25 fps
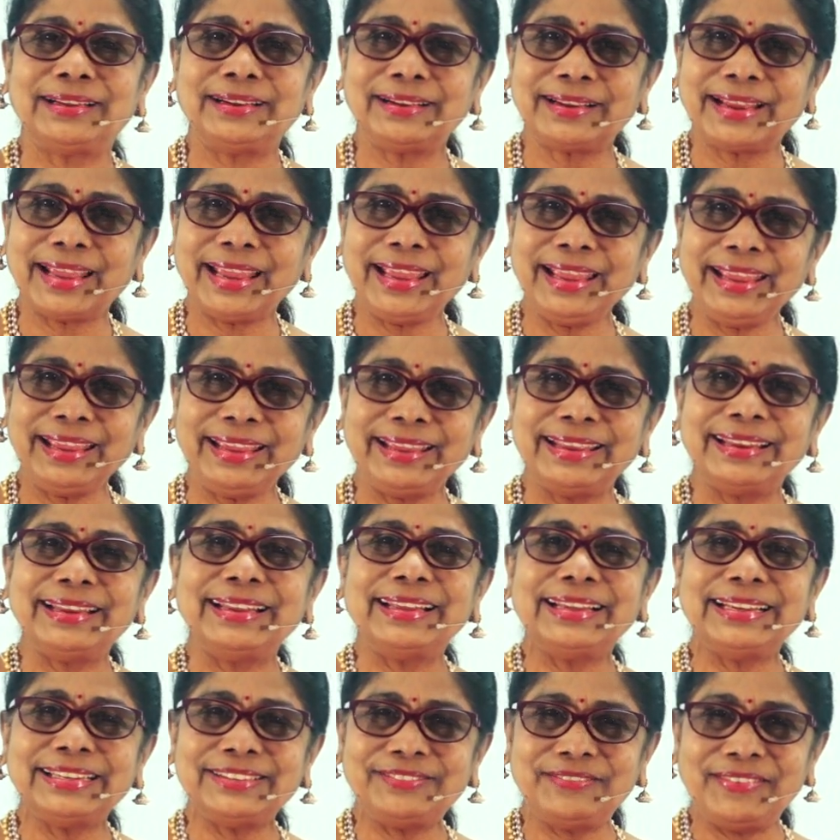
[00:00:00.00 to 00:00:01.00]
Okay?
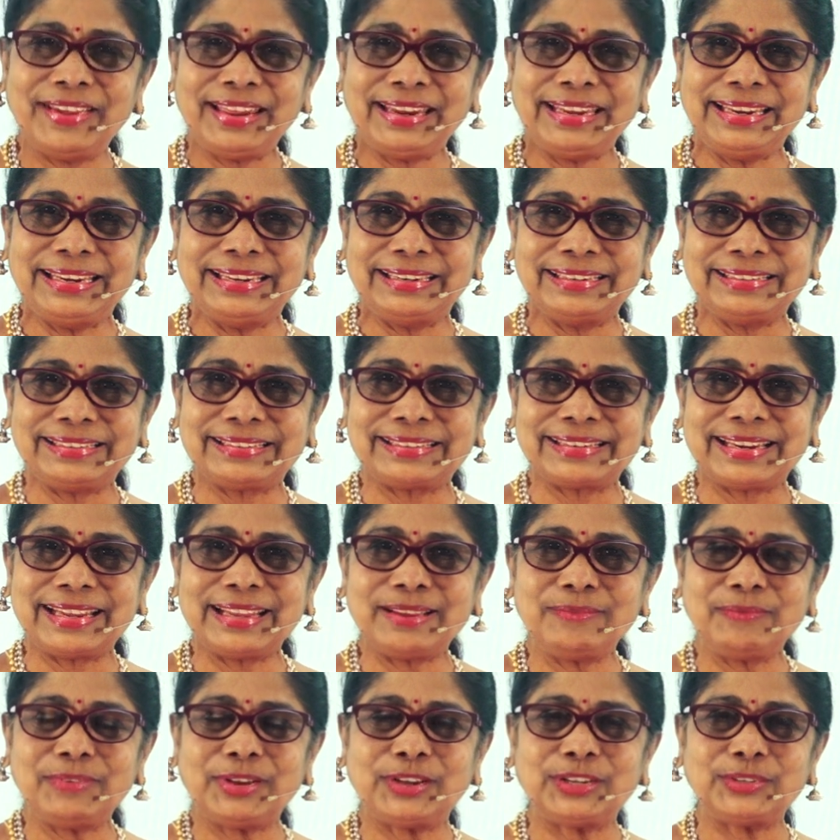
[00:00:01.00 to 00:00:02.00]
Very
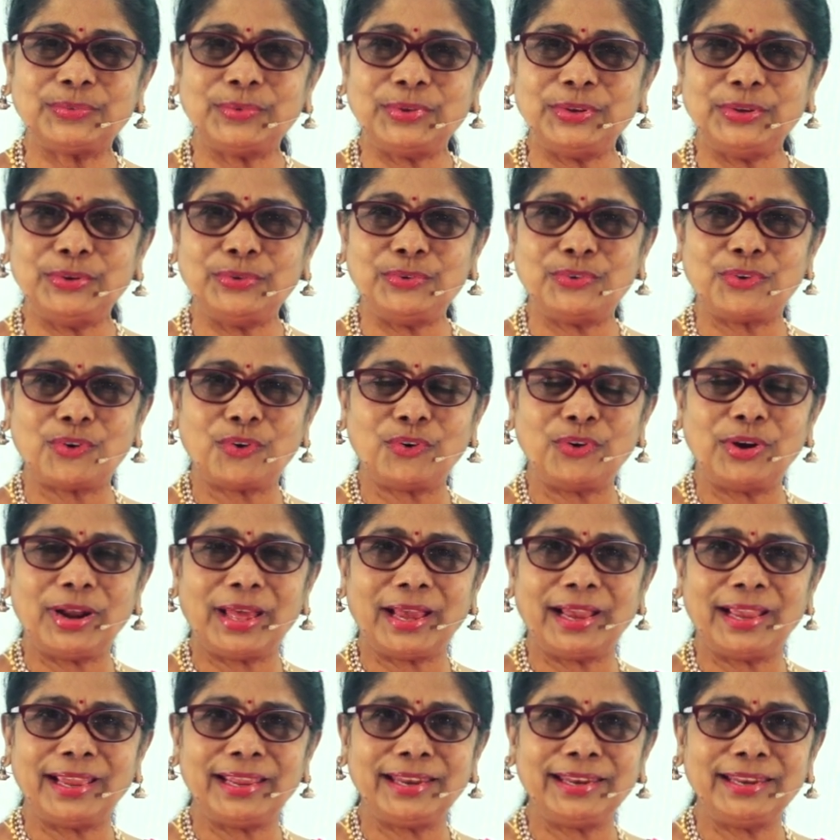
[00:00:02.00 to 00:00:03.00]
interesting, because when you draw
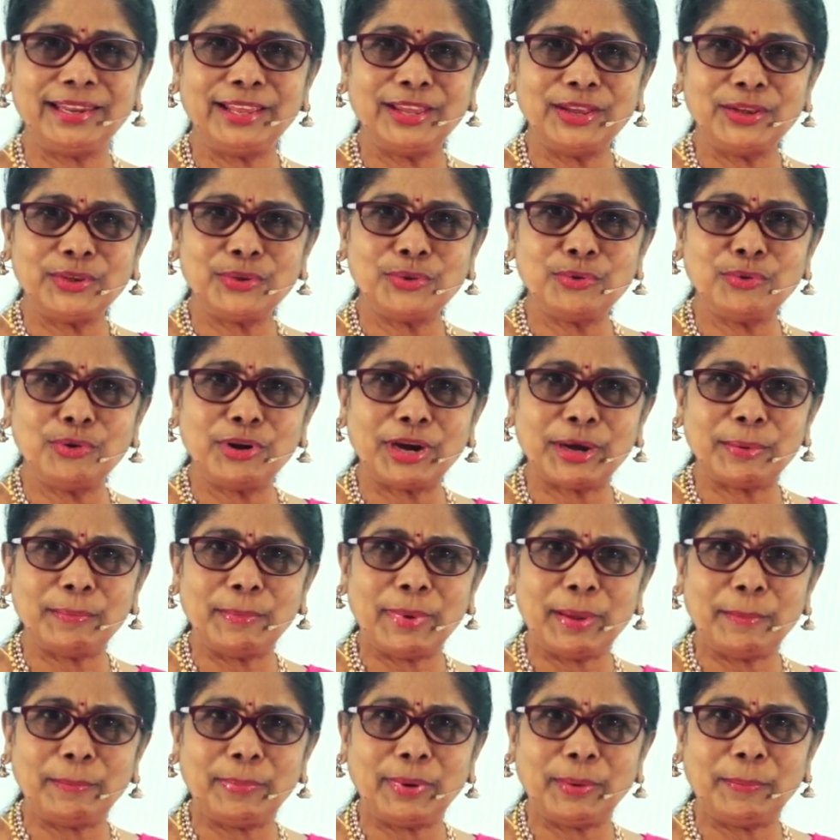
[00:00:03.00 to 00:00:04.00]
line, you'll
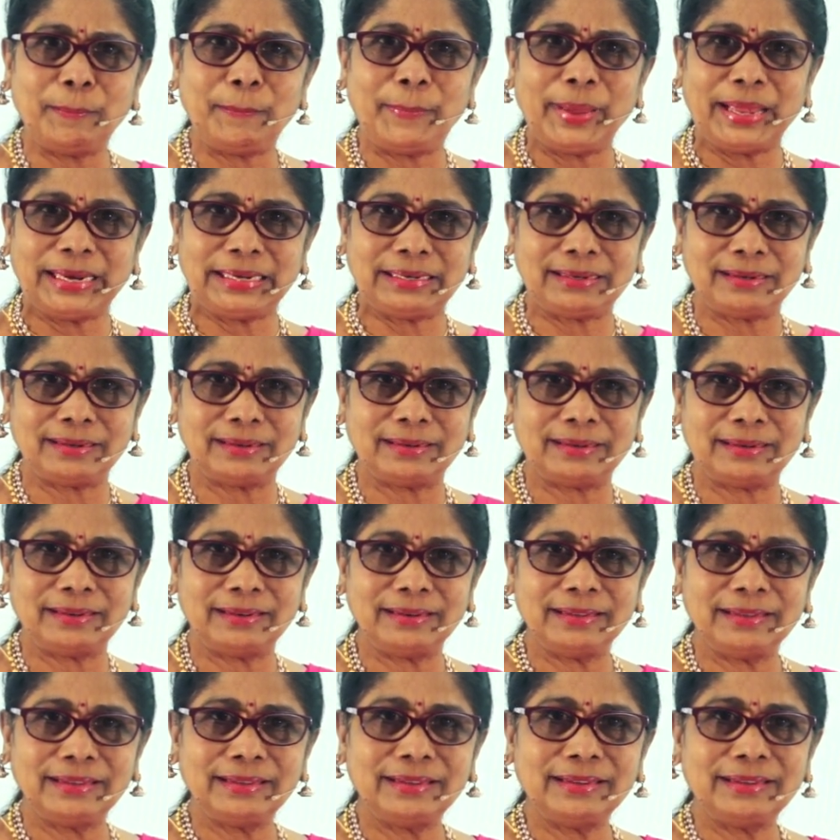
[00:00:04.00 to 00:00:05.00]
remember better
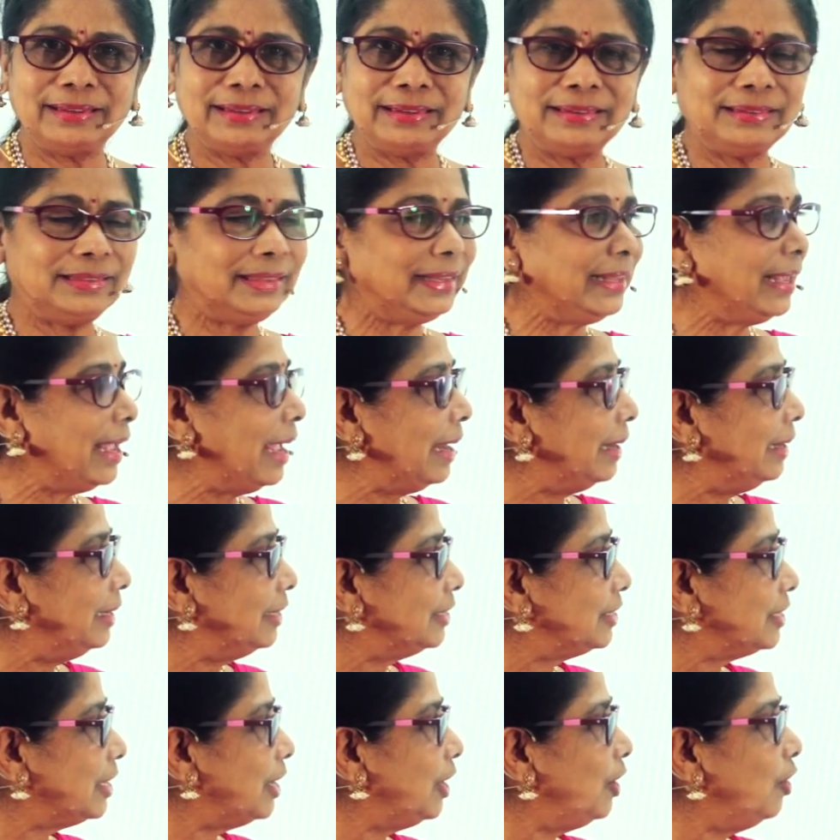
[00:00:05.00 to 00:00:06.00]
the
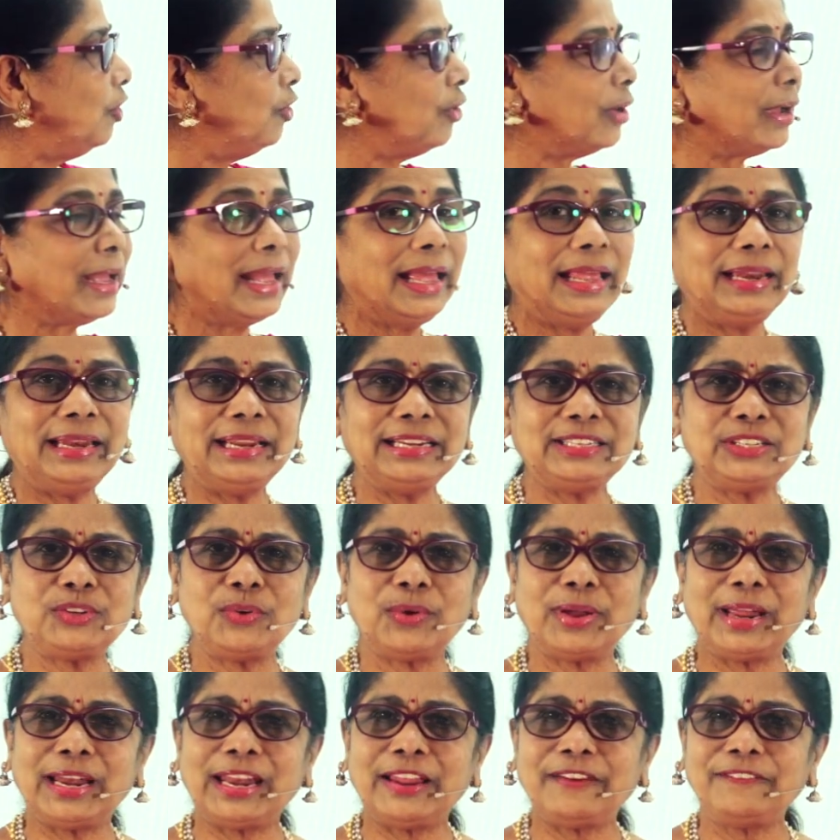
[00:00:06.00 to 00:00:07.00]
addition. Look, let's
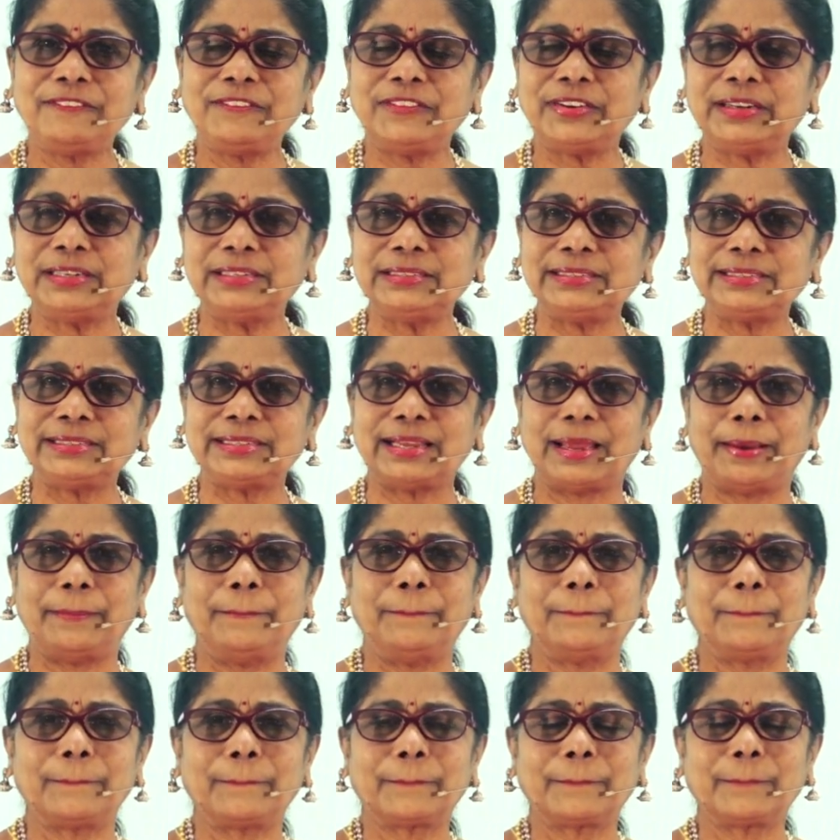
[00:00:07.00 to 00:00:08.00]
look at our first
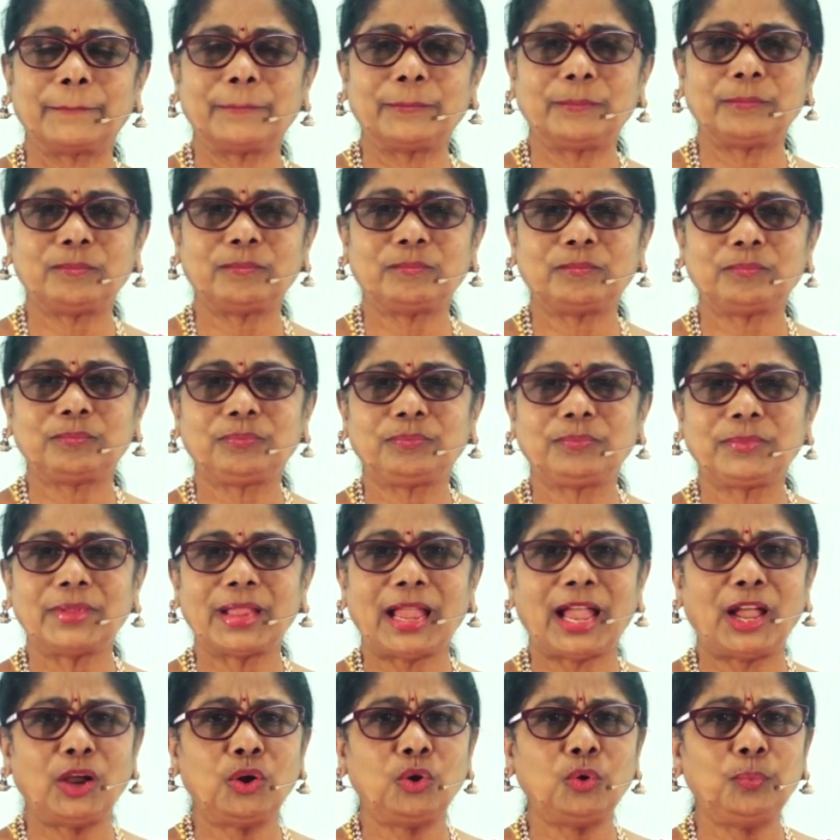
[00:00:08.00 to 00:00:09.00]
sum.
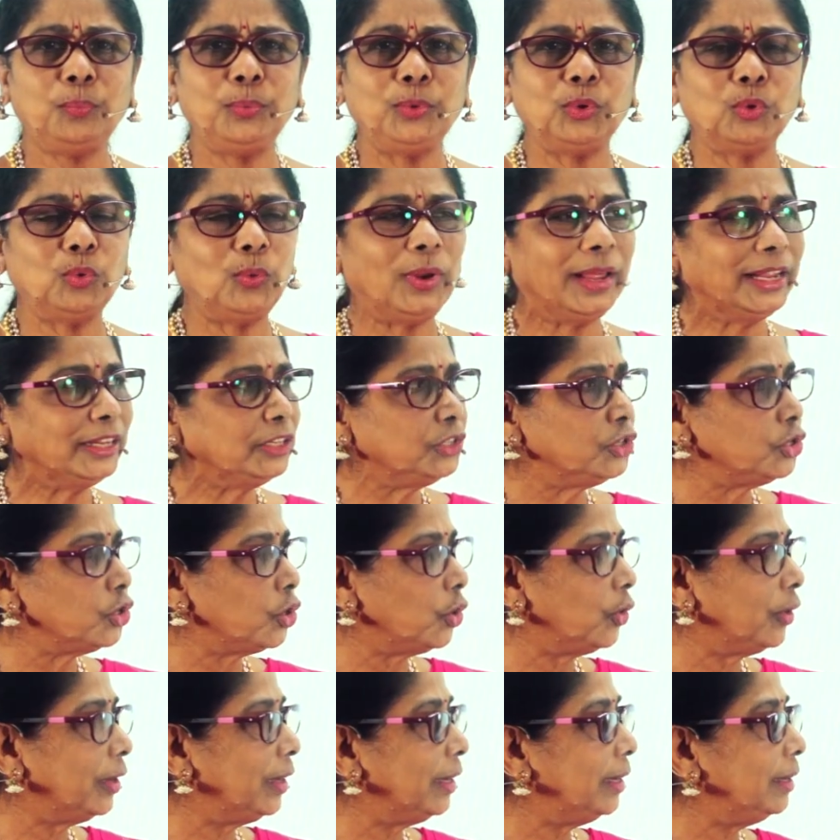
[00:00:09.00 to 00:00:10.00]
I hope you'll
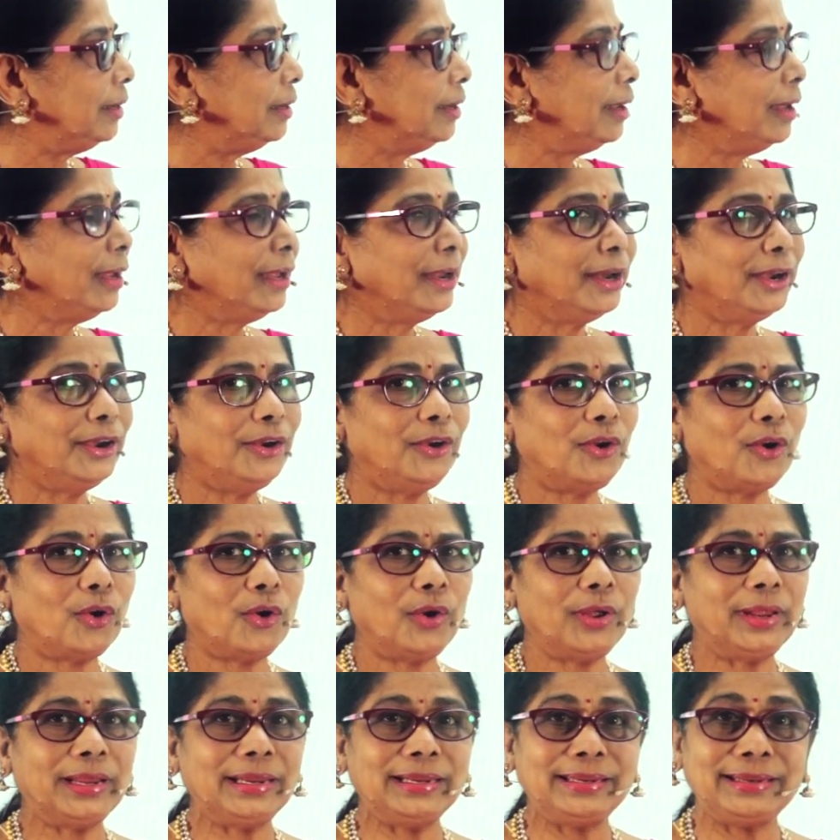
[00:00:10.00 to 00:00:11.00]
enjoy it.
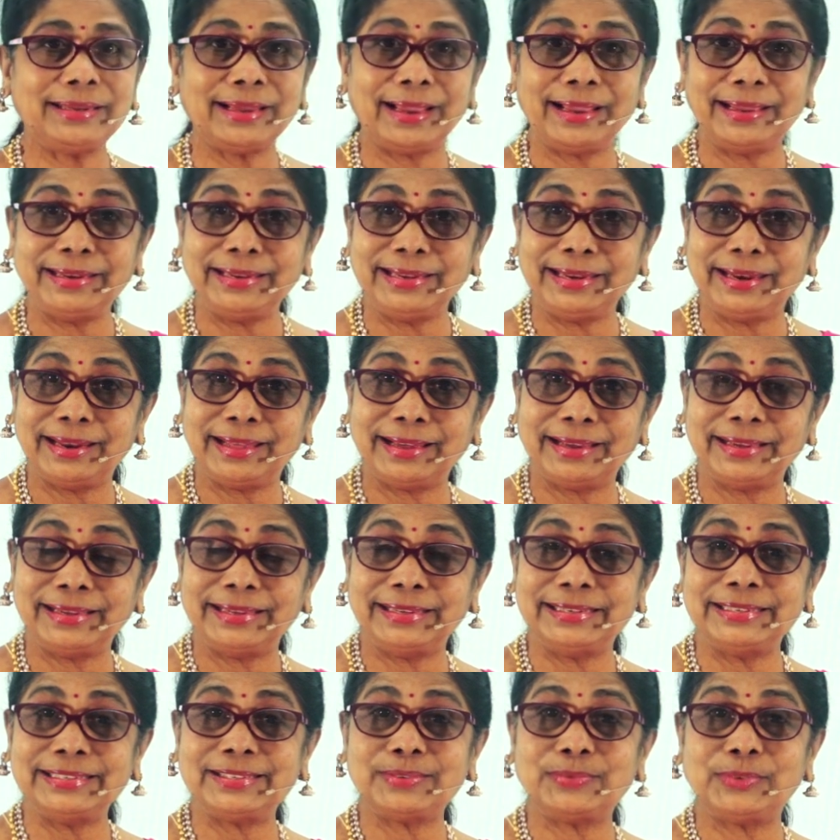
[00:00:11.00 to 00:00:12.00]
Drawing tiny
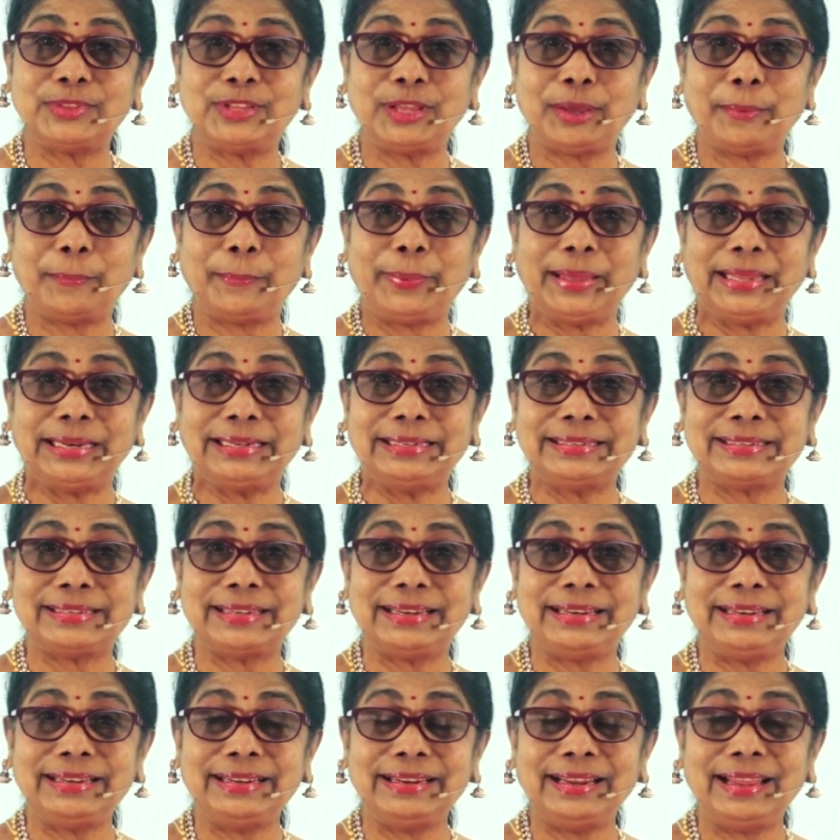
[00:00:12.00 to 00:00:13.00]
lines with your
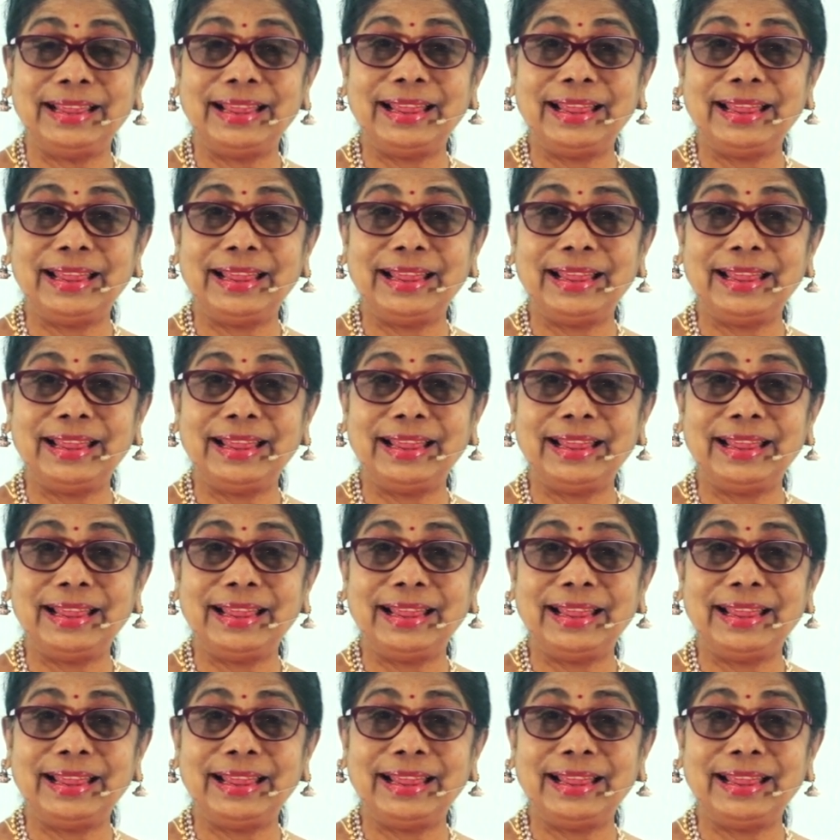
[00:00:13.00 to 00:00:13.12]
pencil,